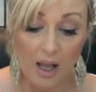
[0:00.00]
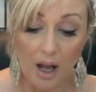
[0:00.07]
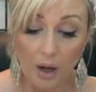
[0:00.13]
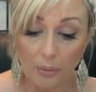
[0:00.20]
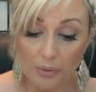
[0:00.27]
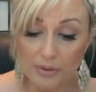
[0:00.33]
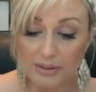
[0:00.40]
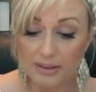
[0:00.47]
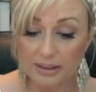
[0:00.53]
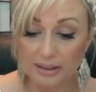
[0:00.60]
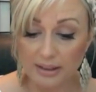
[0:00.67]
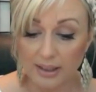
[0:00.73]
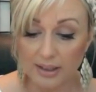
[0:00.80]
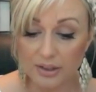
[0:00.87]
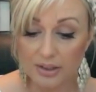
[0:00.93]
Oh, you
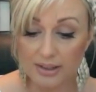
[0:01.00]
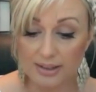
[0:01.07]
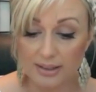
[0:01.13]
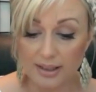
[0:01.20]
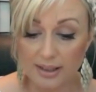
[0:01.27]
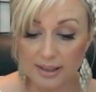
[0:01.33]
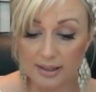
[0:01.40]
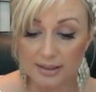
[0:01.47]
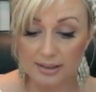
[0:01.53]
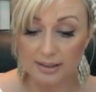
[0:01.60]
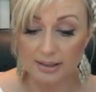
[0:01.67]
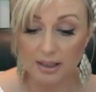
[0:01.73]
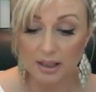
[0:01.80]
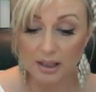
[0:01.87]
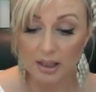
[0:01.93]
see, it actually
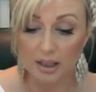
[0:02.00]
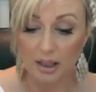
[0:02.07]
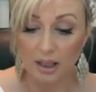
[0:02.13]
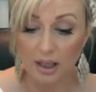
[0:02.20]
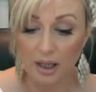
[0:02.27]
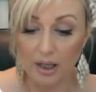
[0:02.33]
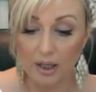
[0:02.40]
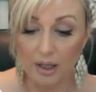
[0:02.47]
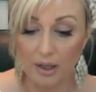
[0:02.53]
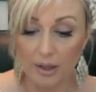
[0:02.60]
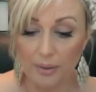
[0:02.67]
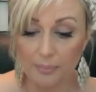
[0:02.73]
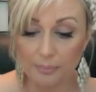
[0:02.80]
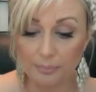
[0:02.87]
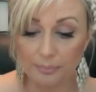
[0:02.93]
says,
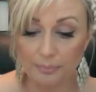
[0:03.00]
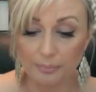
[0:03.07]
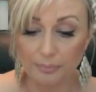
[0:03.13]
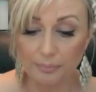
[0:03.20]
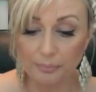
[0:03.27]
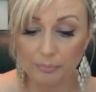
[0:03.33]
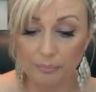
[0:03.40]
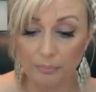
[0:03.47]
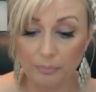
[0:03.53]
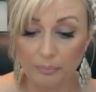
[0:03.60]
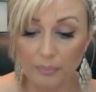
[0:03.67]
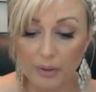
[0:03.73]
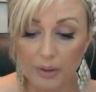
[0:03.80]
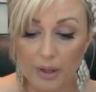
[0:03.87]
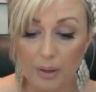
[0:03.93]
um,
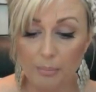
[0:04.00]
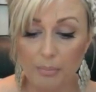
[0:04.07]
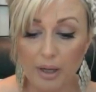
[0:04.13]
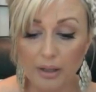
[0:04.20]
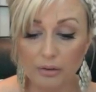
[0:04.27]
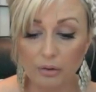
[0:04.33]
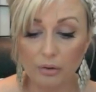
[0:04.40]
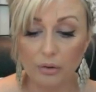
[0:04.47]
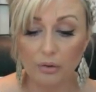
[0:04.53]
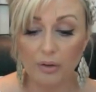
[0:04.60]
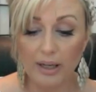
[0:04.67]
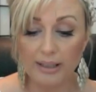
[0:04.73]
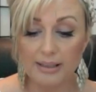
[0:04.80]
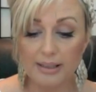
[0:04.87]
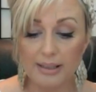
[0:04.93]

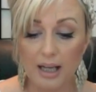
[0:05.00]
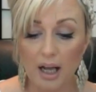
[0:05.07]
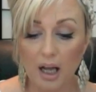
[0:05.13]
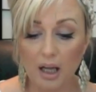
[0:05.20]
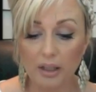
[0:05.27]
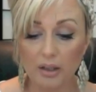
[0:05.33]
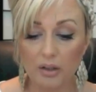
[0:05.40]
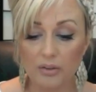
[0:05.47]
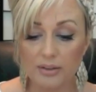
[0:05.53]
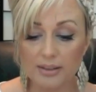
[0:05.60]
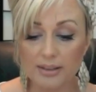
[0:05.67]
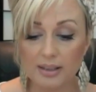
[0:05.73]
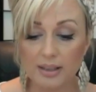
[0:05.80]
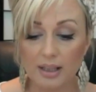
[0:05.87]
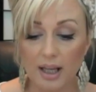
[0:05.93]
micro-correcting eye
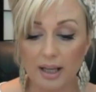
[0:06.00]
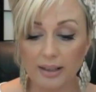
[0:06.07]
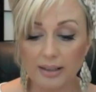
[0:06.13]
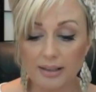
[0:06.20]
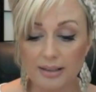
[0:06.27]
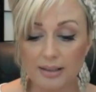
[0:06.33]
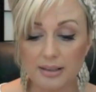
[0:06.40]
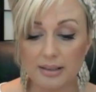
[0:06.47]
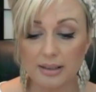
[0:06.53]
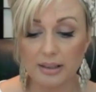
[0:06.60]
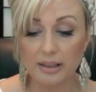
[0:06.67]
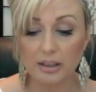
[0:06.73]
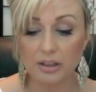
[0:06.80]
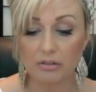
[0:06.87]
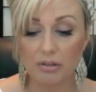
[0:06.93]
concealer
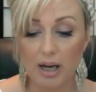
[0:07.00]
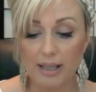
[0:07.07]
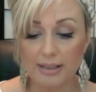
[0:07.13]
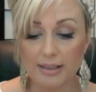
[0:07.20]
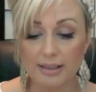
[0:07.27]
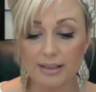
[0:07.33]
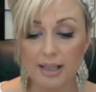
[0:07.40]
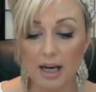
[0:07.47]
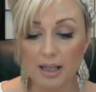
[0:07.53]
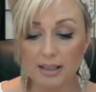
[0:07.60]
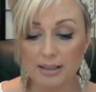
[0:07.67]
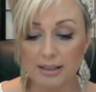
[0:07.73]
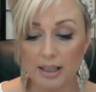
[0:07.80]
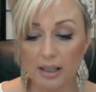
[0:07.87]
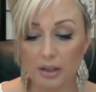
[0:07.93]
instantly erases dark
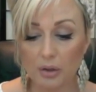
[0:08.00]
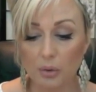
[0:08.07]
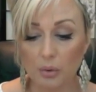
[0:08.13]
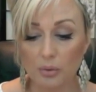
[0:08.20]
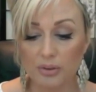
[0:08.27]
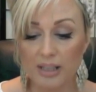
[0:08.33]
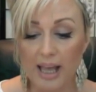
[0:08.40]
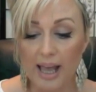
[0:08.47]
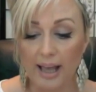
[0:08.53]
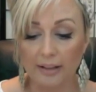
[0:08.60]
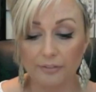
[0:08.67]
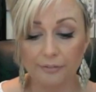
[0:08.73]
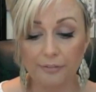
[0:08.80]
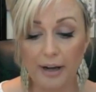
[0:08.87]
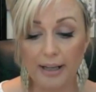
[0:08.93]
circles
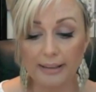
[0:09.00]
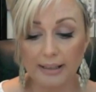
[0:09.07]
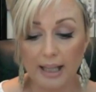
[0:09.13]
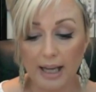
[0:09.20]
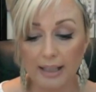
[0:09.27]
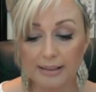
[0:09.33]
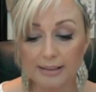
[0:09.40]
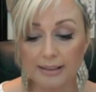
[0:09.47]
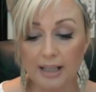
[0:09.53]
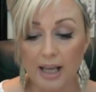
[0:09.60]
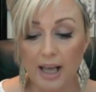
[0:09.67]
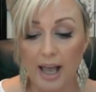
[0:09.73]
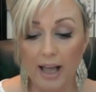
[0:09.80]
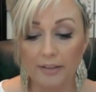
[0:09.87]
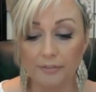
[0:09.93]
and fine lines
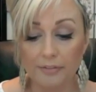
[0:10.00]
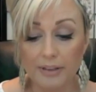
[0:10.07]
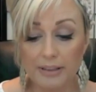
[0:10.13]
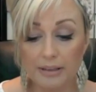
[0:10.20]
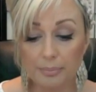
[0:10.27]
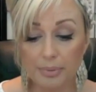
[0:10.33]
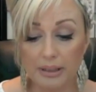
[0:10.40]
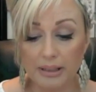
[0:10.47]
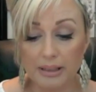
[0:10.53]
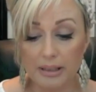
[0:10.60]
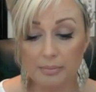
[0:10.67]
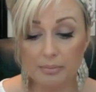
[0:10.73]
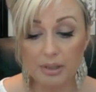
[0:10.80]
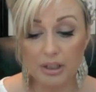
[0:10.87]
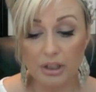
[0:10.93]
and visibly
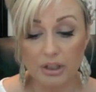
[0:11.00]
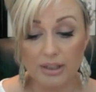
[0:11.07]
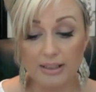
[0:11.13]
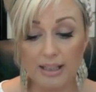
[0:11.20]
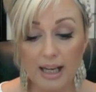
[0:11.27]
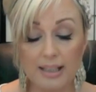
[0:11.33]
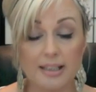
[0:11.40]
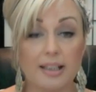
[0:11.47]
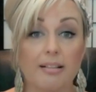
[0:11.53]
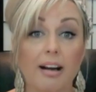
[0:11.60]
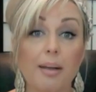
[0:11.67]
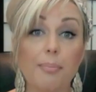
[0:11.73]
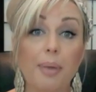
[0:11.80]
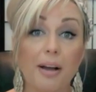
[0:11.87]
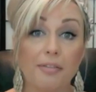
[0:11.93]
diminishes
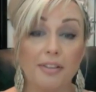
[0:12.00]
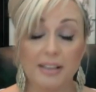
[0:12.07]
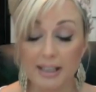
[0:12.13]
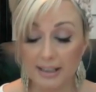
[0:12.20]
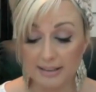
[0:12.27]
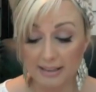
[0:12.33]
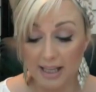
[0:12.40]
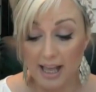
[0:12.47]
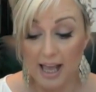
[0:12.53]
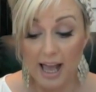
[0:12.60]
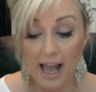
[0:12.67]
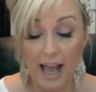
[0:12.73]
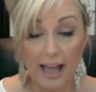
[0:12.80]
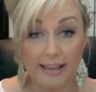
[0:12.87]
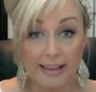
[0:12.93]
under-eye puffiness.
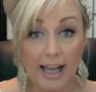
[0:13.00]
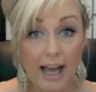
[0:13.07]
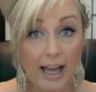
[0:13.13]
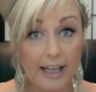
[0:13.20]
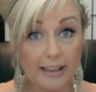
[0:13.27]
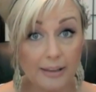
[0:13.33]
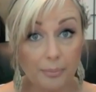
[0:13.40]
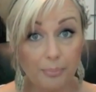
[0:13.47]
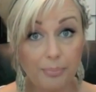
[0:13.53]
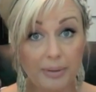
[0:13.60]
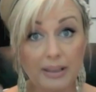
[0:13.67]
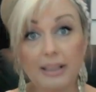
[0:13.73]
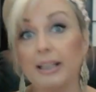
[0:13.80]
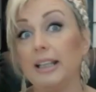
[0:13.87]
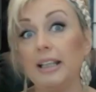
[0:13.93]
And I
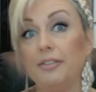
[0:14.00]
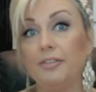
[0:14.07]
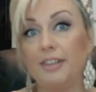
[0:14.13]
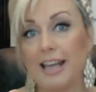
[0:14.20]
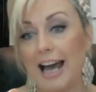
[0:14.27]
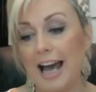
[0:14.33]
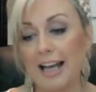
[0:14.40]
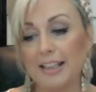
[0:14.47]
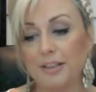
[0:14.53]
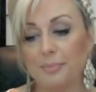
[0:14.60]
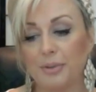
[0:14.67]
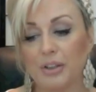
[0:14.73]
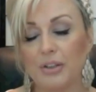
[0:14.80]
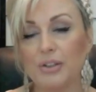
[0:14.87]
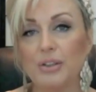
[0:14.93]
believe that
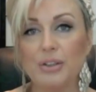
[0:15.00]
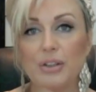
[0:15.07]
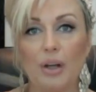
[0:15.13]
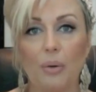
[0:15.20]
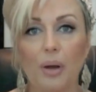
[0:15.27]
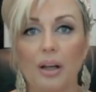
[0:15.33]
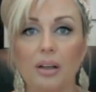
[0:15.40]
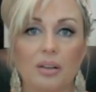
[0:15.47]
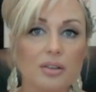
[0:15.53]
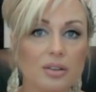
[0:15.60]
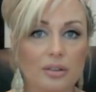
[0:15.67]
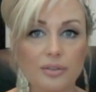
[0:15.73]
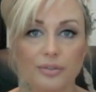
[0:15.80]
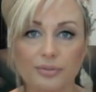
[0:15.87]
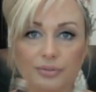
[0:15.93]
because, you know, a lot
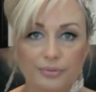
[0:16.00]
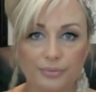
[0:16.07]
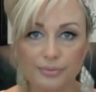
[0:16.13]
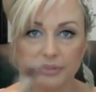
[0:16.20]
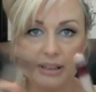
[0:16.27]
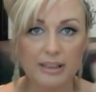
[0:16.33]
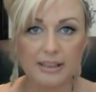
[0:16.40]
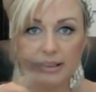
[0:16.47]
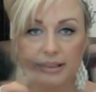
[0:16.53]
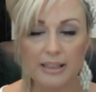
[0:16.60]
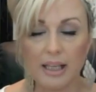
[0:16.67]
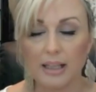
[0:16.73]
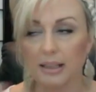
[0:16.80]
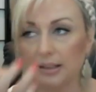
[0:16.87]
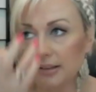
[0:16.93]
of these
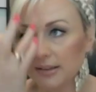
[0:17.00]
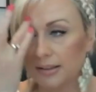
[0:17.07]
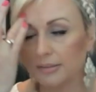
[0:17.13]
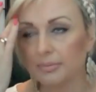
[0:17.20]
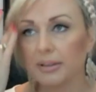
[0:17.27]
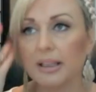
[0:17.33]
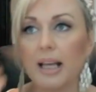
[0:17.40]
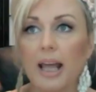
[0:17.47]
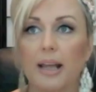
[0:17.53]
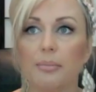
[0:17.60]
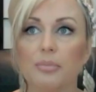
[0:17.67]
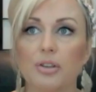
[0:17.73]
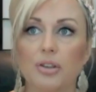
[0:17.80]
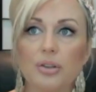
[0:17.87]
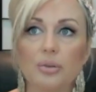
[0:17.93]
things
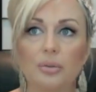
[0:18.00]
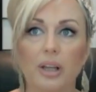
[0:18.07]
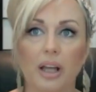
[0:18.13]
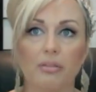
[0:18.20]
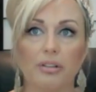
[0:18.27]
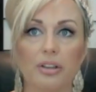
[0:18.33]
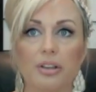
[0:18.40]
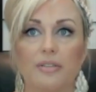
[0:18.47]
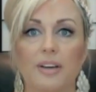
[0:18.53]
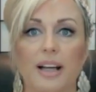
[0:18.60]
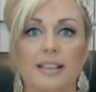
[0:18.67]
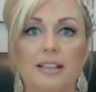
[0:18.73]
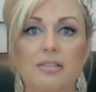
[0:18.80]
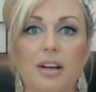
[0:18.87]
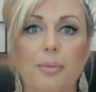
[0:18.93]
claim to get rid of
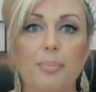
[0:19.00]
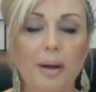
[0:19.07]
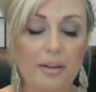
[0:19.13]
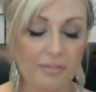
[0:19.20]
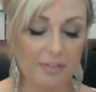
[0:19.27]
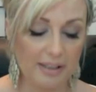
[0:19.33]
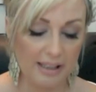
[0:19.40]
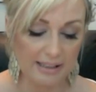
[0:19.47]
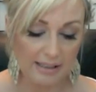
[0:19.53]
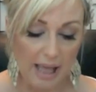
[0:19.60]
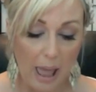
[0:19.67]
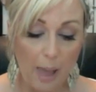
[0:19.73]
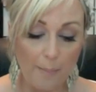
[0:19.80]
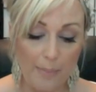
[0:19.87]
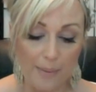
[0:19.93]
under-eye puffiness,
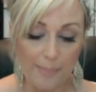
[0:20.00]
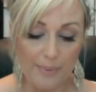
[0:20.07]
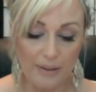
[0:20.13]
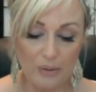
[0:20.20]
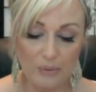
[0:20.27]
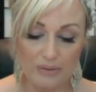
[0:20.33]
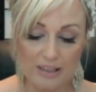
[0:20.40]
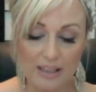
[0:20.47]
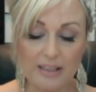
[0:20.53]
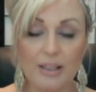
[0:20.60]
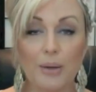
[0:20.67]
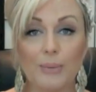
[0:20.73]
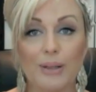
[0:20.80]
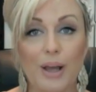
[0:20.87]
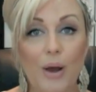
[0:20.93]
but because I
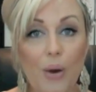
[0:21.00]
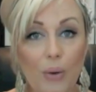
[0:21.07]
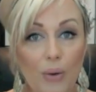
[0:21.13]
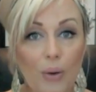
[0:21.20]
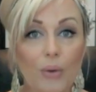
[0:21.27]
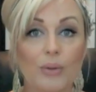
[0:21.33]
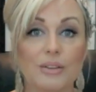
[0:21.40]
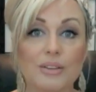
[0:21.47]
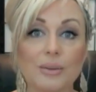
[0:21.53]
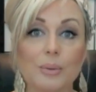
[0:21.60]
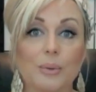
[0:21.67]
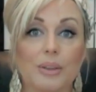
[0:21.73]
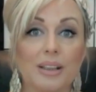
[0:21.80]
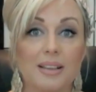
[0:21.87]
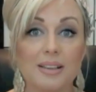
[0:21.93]
know that
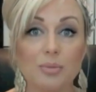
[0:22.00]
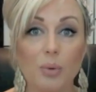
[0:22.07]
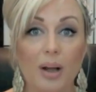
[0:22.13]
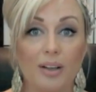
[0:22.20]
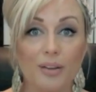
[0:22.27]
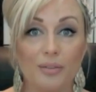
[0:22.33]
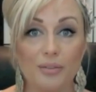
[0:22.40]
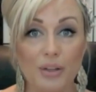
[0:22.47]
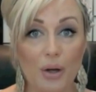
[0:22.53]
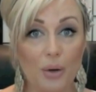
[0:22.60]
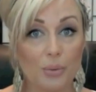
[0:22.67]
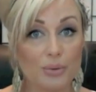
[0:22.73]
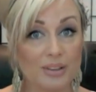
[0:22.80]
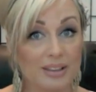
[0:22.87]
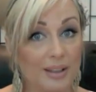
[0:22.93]
Holoxyl is one of
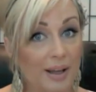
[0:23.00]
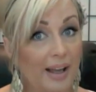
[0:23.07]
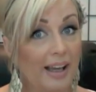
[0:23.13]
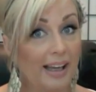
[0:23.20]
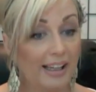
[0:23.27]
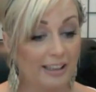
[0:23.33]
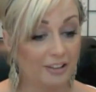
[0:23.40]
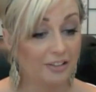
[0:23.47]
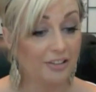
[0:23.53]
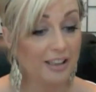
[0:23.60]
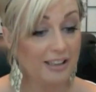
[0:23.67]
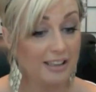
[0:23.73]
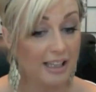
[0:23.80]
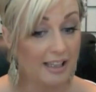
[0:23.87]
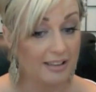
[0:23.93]
those
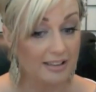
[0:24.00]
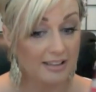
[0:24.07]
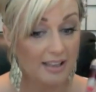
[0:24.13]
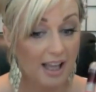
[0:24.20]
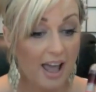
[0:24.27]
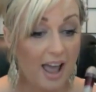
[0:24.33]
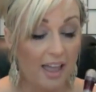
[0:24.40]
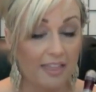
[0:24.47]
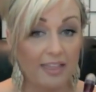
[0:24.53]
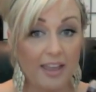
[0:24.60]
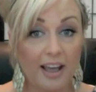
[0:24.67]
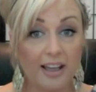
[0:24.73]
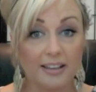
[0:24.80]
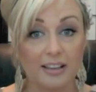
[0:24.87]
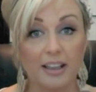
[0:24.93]
ingredients,
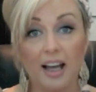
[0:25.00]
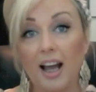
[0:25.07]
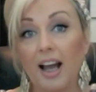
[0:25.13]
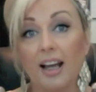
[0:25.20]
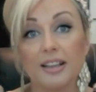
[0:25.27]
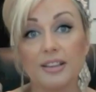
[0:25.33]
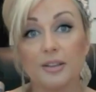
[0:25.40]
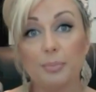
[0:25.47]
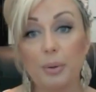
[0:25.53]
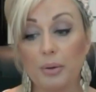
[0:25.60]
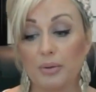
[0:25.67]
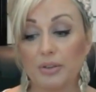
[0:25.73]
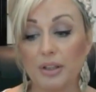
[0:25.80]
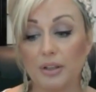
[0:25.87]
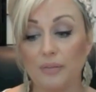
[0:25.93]
then I
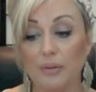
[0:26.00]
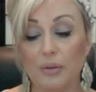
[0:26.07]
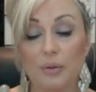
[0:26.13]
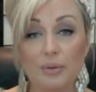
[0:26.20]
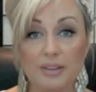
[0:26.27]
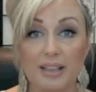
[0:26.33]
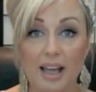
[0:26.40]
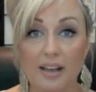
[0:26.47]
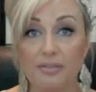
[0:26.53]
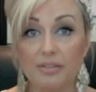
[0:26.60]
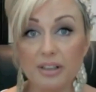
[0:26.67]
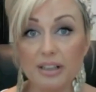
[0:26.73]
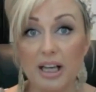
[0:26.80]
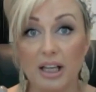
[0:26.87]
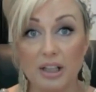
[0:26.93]
suppose if you use it
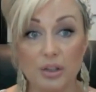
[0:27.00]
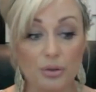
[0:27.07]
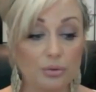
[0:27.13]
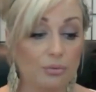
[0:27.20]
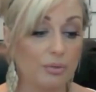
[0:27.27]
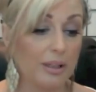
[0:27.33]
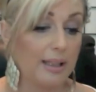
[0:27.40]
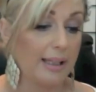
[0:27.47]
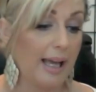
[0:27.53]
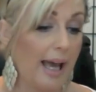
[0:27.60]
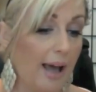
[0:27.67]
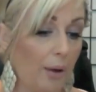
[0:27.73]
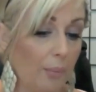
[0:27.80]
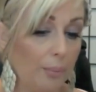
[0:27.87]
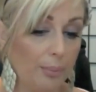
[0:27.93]
every day, it should really
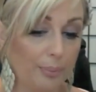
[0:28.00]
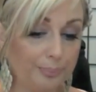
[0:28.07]
help.